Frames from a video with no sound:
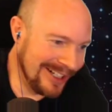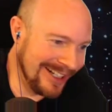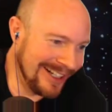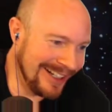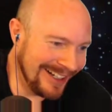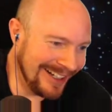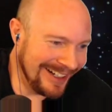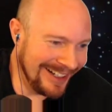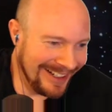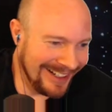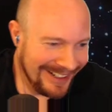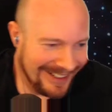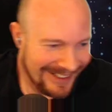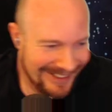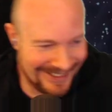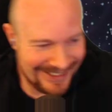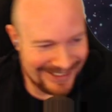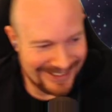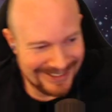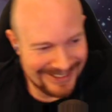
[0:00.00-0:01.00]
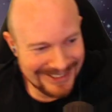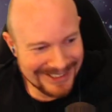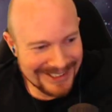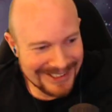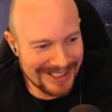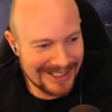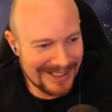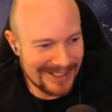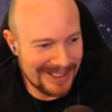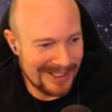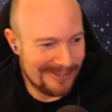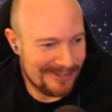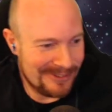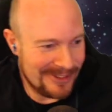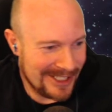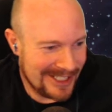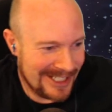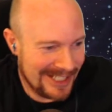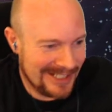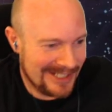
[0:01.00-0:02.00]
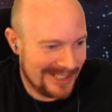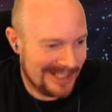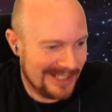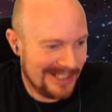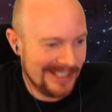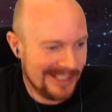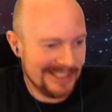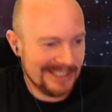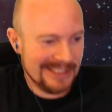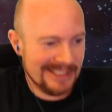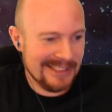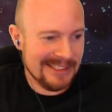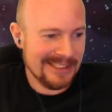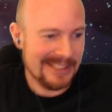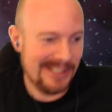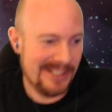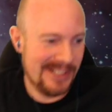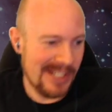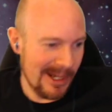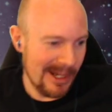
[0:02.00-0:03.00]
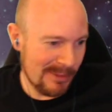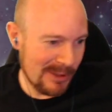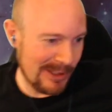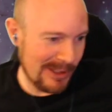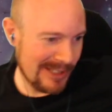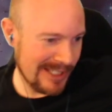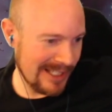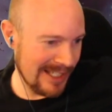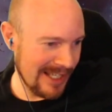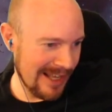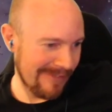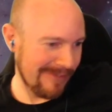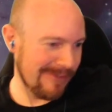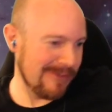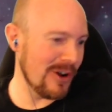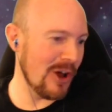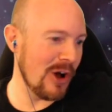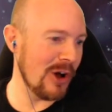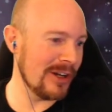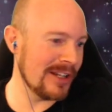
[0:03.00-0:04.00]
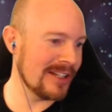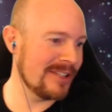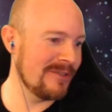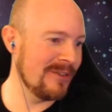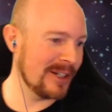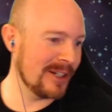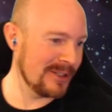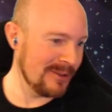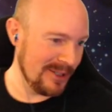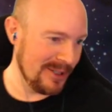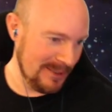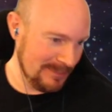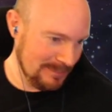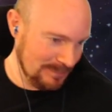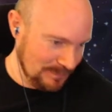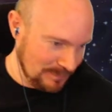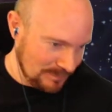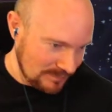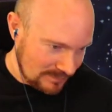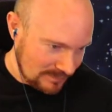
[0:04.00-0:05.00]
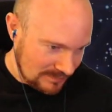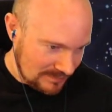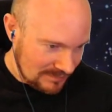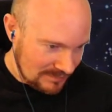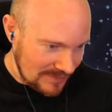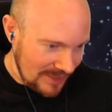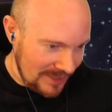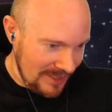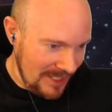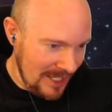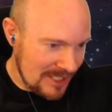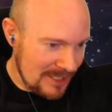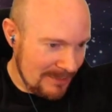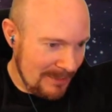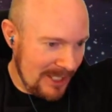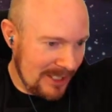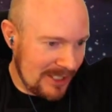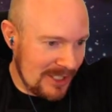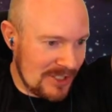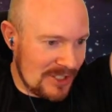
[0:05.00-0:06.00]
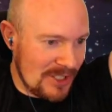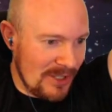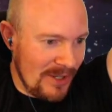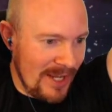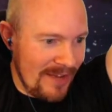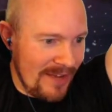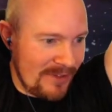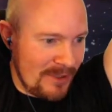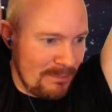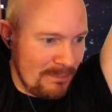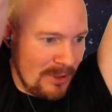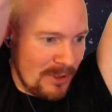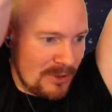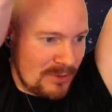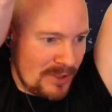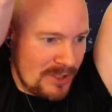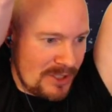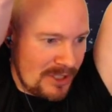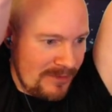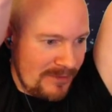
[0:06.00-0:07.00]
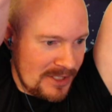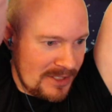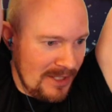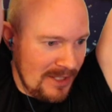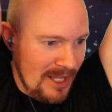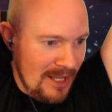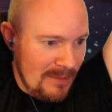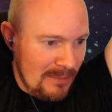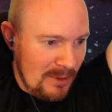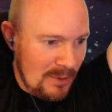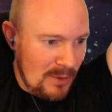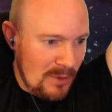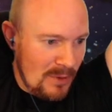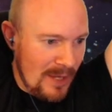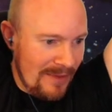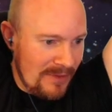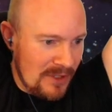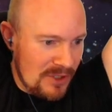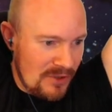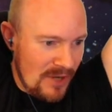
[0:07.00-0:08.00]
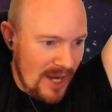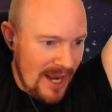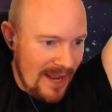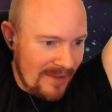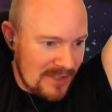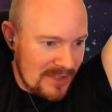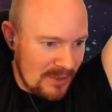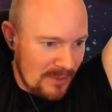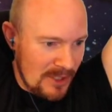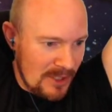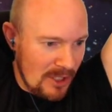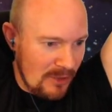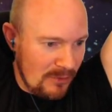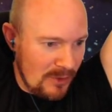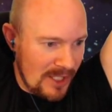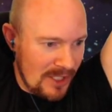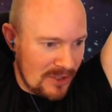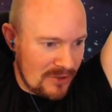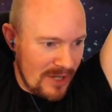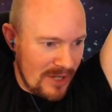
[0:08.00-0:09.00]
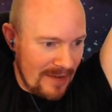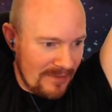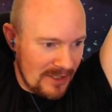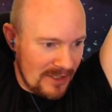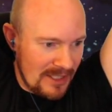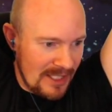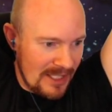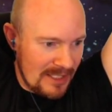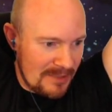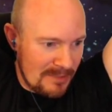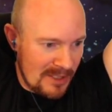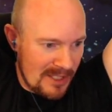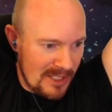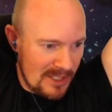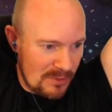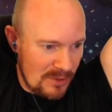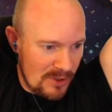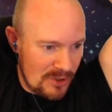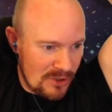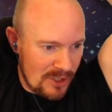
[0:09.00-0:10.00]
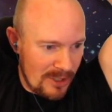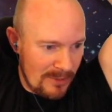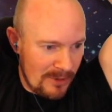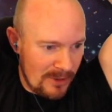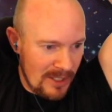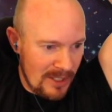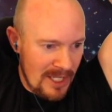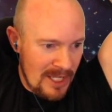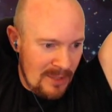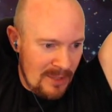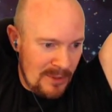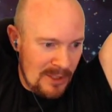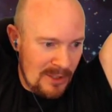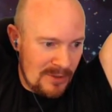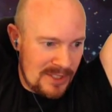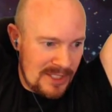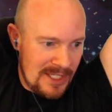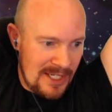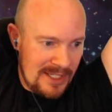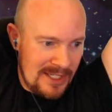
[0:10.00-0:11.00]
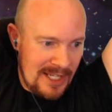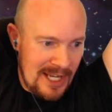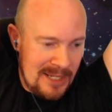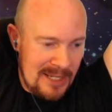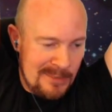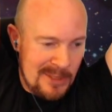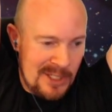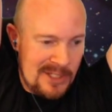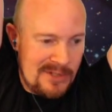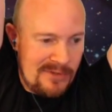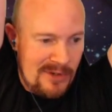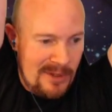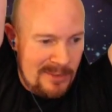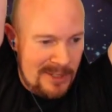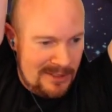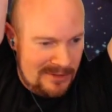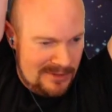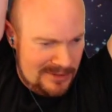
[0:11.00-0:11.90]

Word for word: the frickin' WTF, flawless victory. Yes, Americans don't have compulsory service, but we do have the draft. So we know if we get drafted that it's because we're in trouble. We don't stand to gain much from it.